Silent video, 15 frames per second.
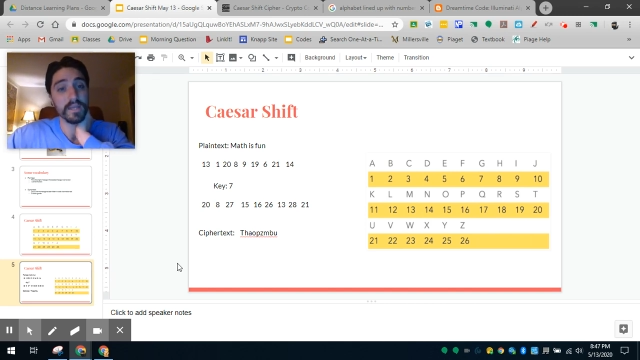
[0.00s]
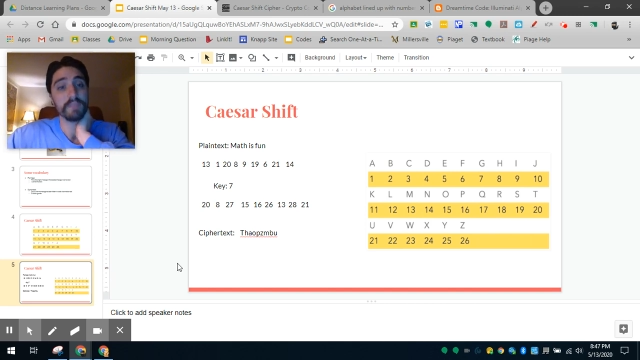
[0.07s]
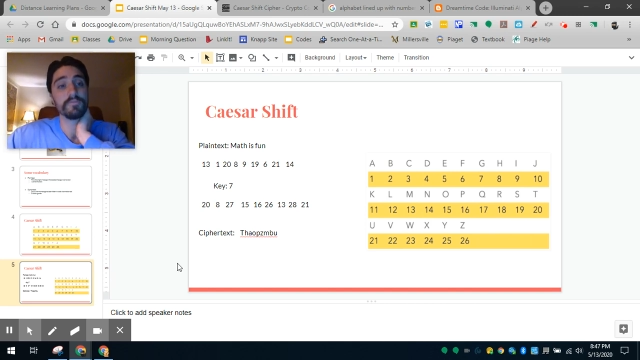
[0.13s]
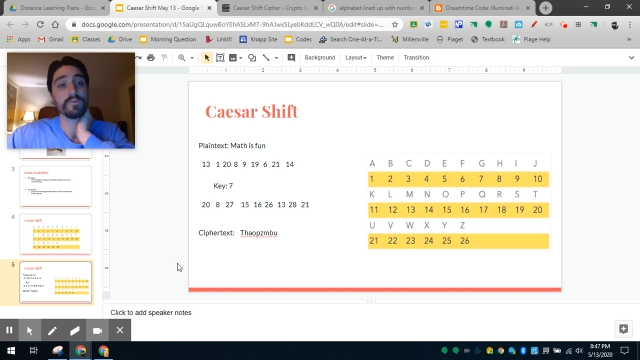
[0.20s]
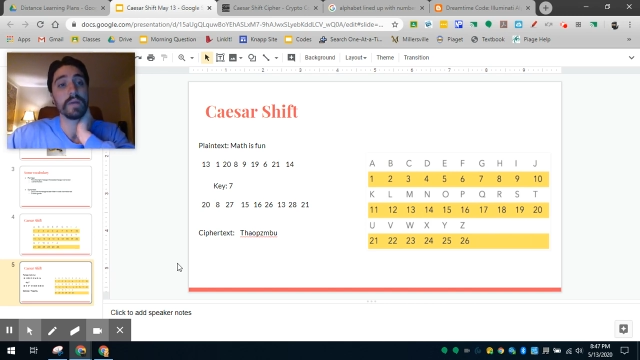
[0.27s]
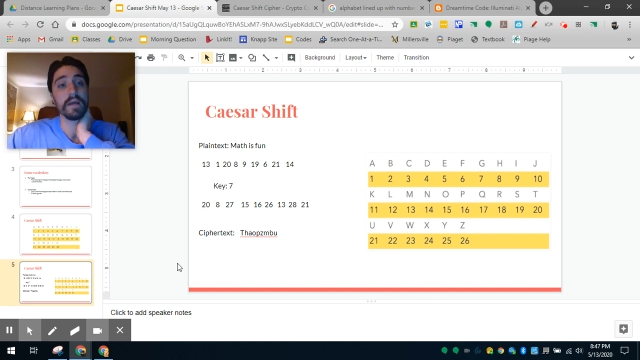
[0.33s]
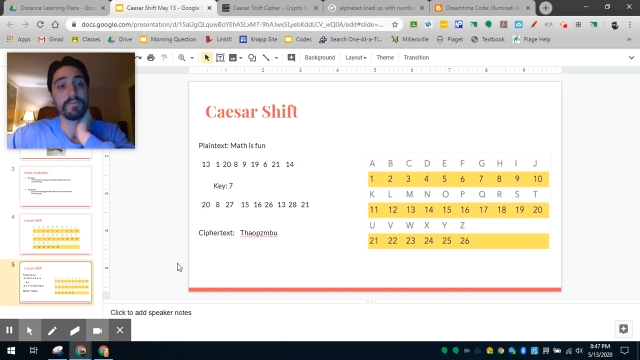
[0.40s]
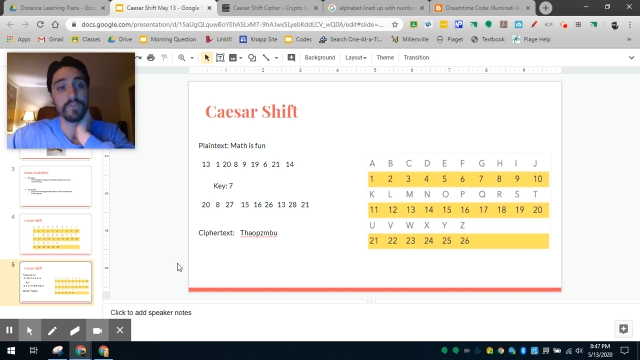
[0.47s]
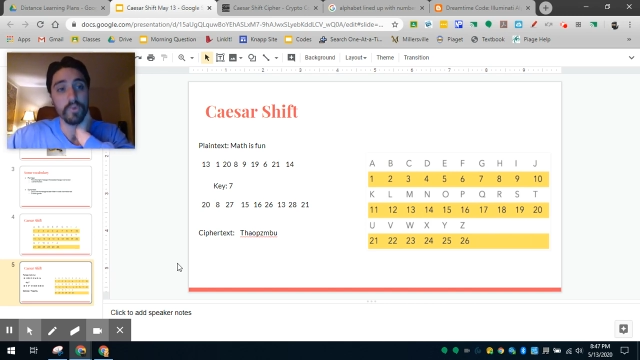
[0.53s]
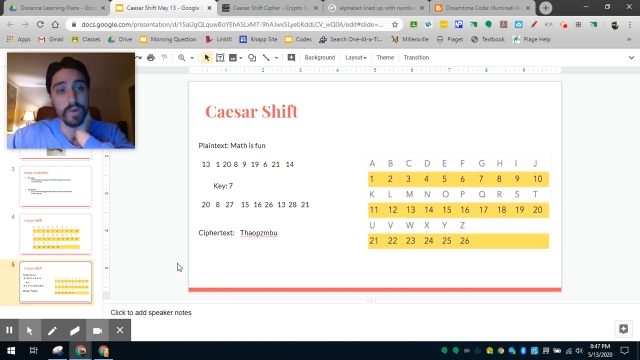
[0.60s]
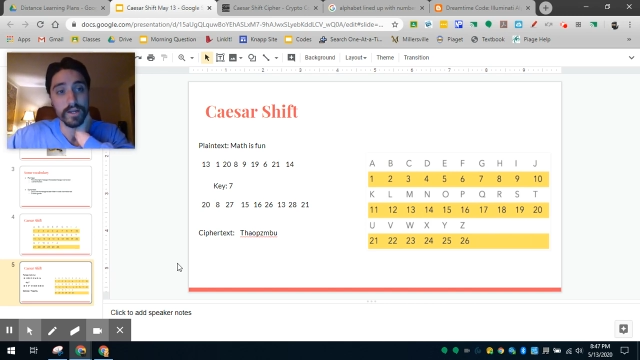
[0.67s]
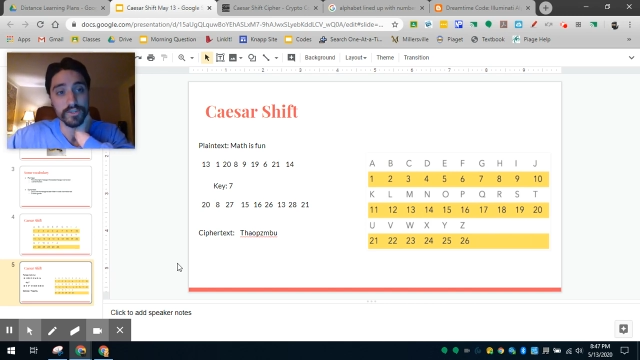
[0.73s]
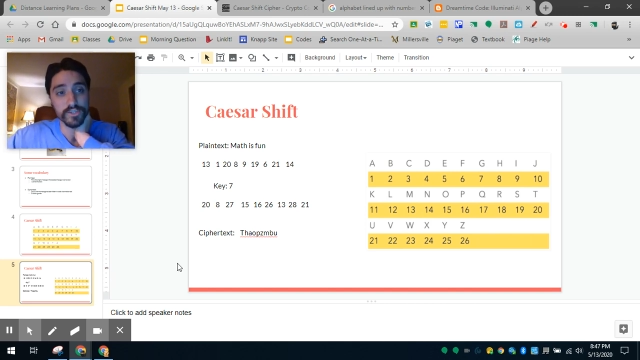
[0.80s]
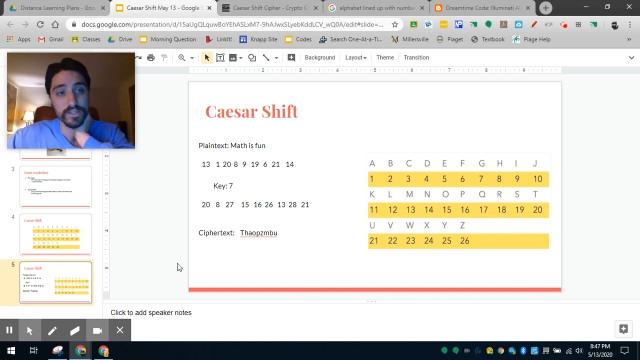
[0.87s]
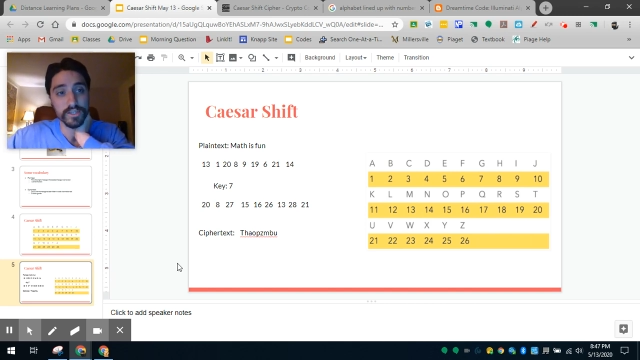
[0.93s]
if you have
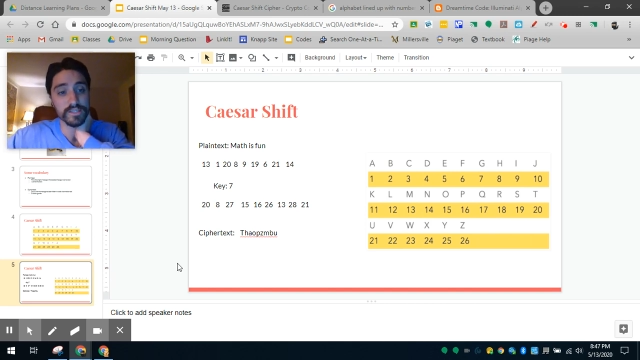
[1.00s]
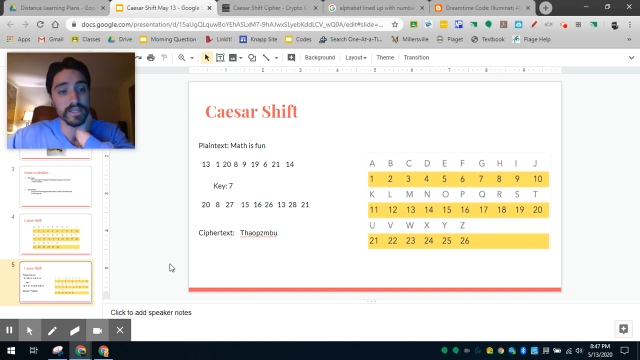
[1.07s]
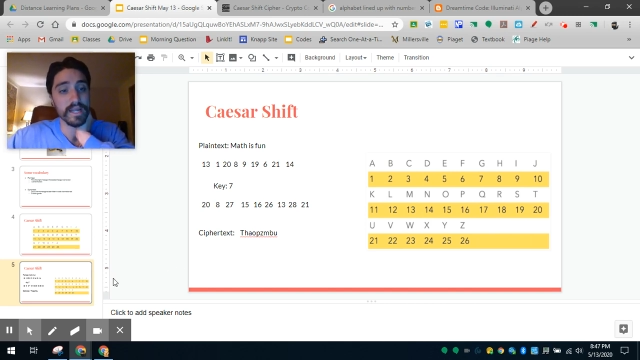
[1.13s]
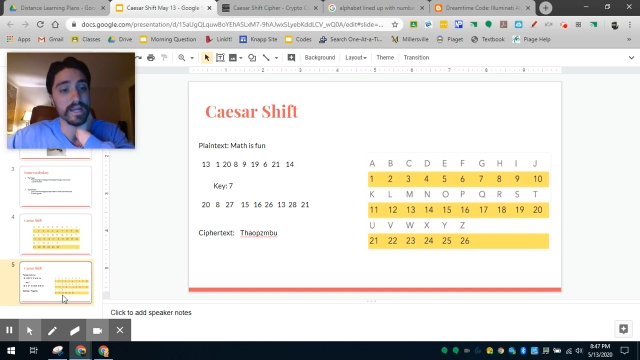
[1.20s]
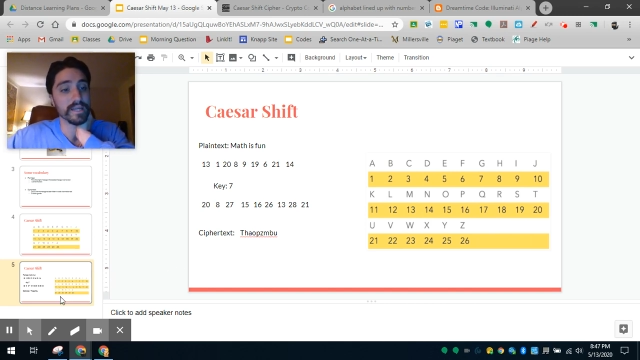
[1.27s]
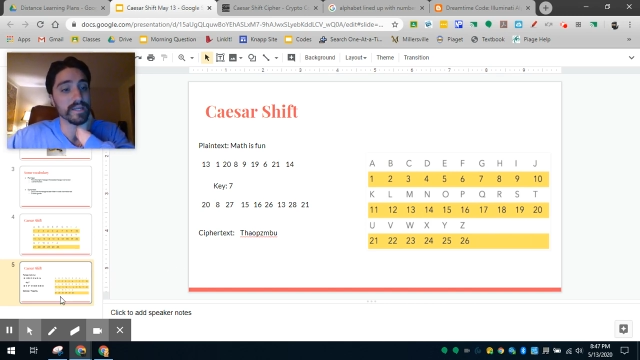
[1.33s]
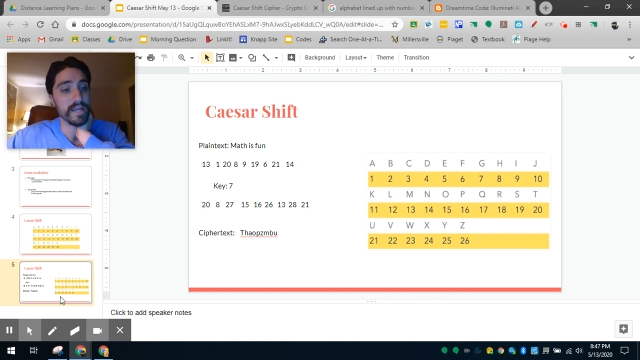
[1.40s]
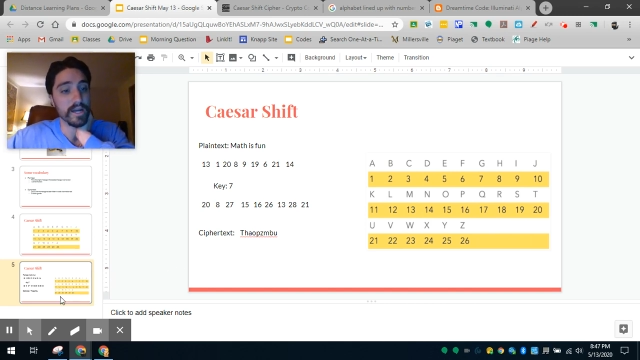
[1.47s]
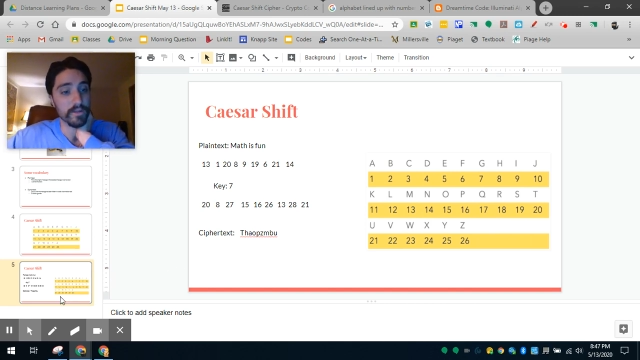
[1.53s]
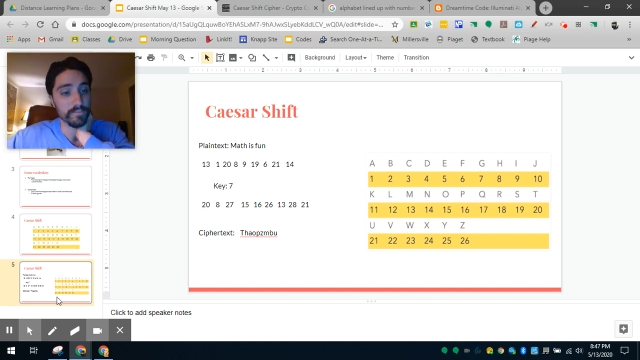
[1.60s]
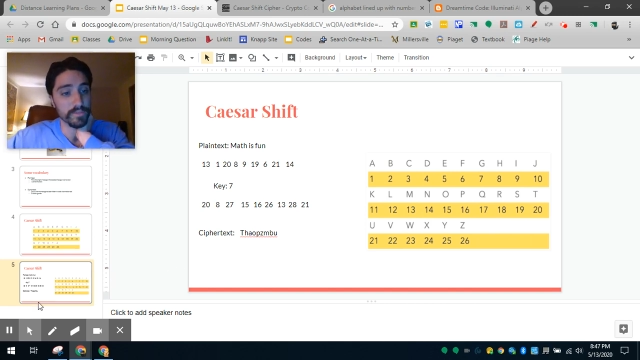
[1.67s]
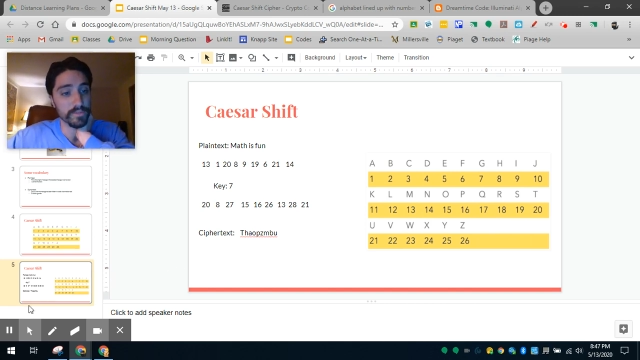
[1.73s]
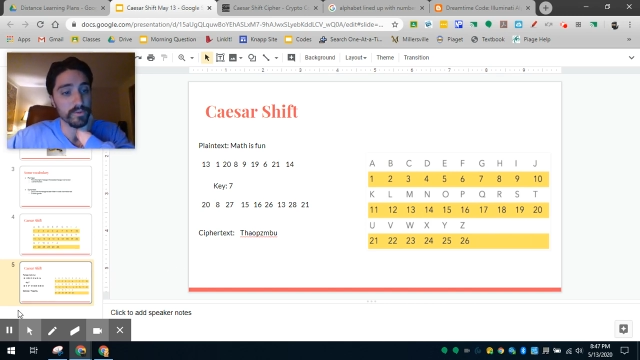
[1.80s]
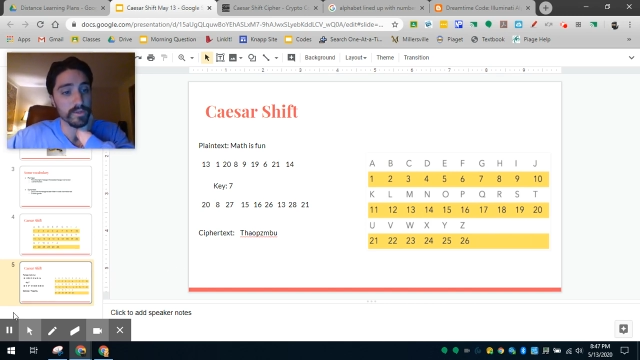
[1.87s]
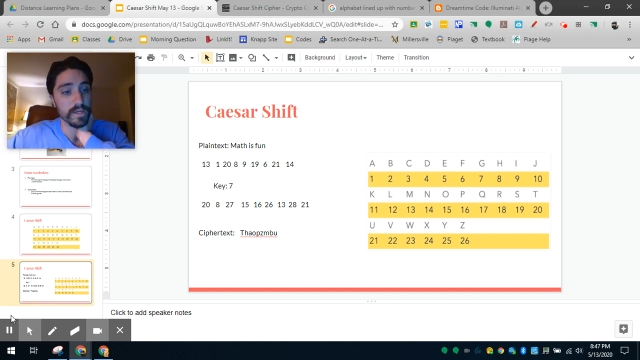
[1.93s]
questions that I can help
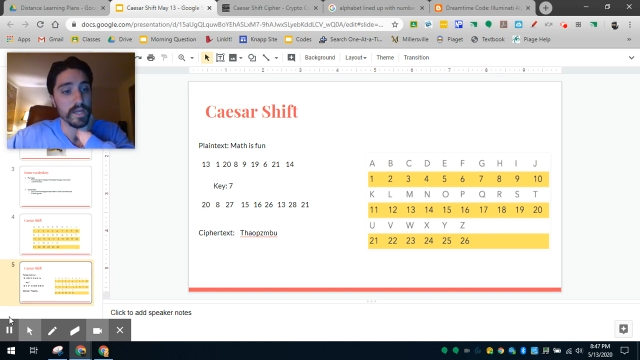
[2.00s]
you.